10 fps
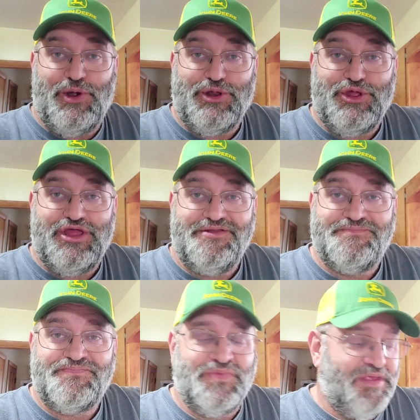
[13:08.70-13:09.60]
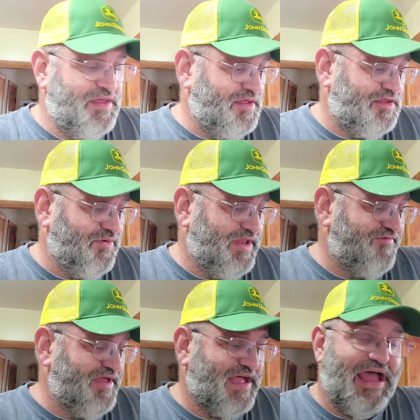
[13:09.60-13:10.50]
darn good. So we
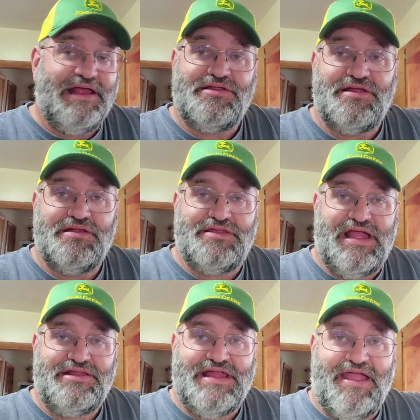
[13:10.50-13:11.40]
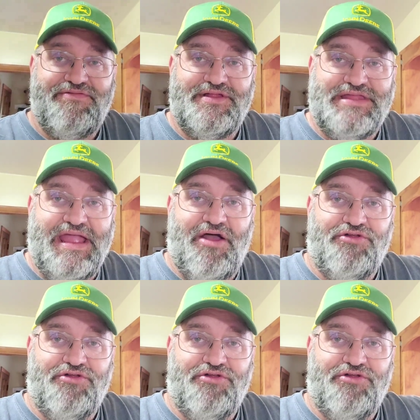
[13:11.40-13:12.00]
love you guys. Stay safe. Stay